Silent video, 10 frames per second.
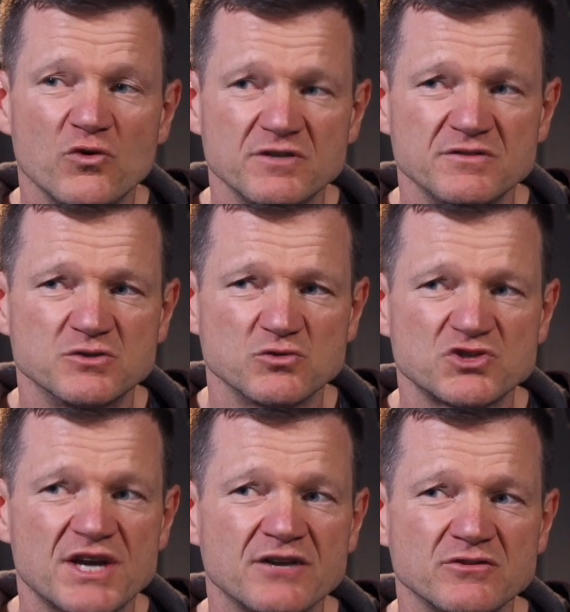individual
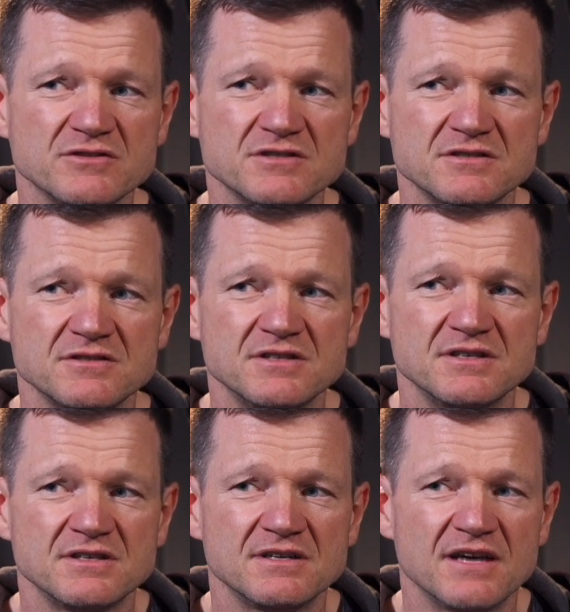channels
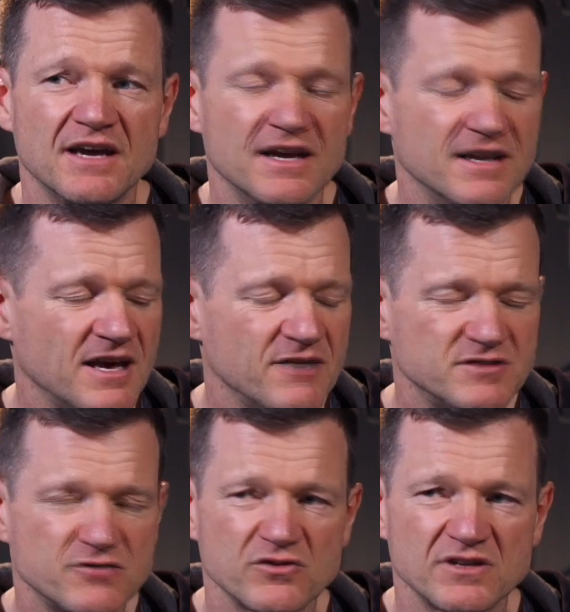and have
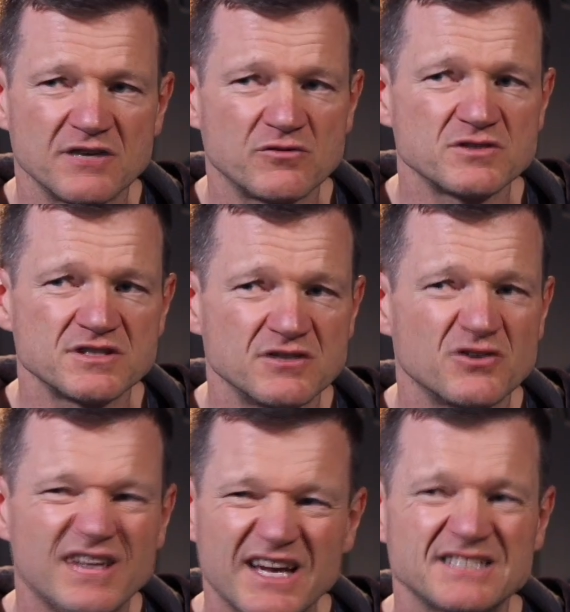different levels and
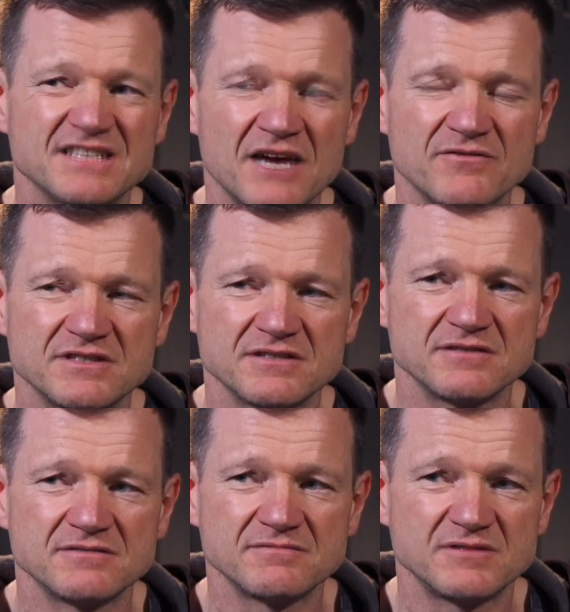not actually have to
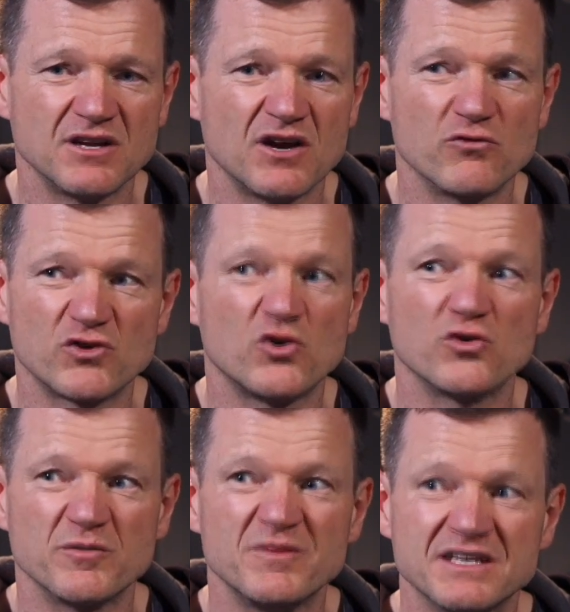
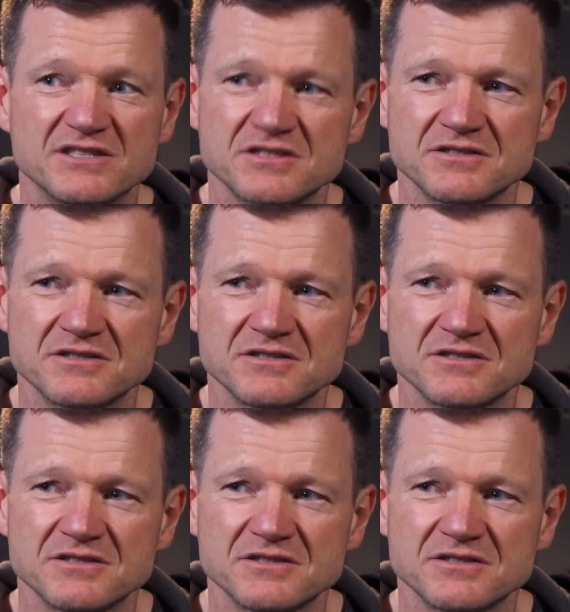record the mix.